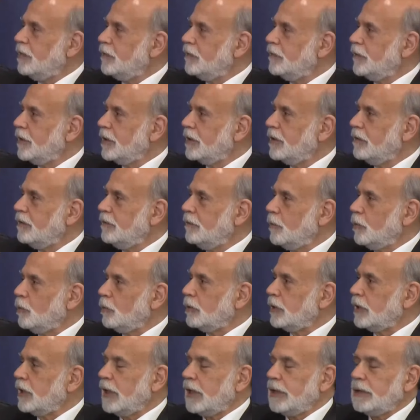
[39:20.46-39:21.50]
Delphic
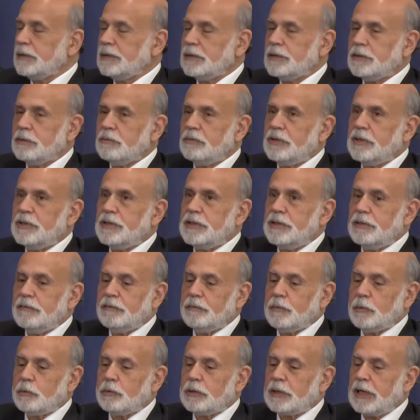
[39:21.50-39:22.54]
forward guidance.
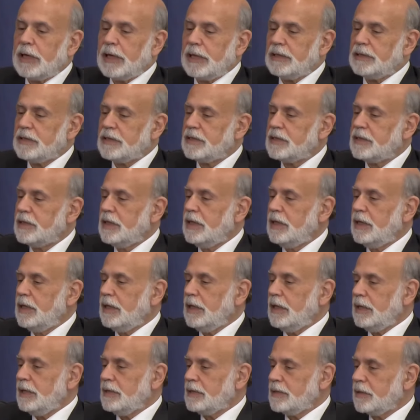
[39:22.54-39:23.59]
Odyssean forward guidance
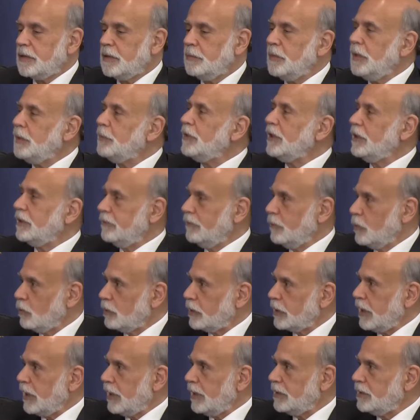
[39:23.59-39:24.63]
is a commitment
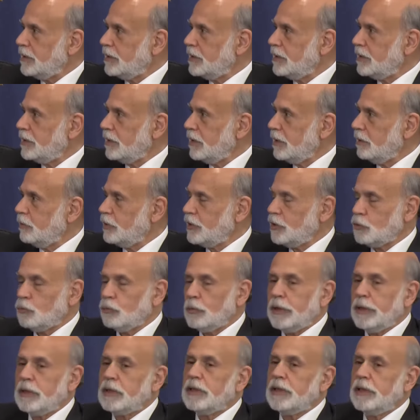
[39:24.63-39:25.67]
forward guidance, which is
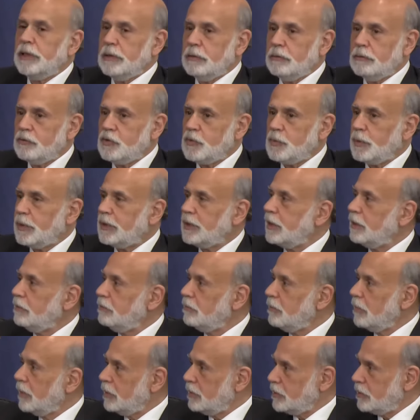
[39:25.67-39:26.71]
rarely used, but
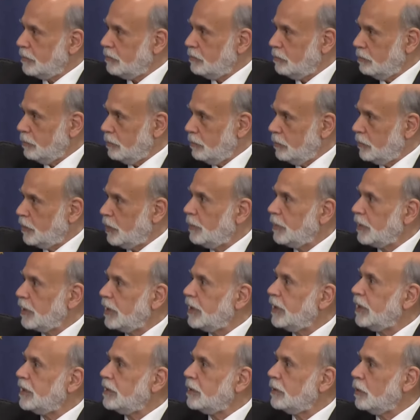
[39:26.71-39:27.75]

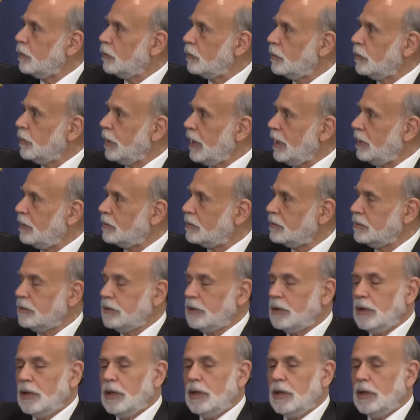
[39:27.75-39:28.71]
typically at the lower bound,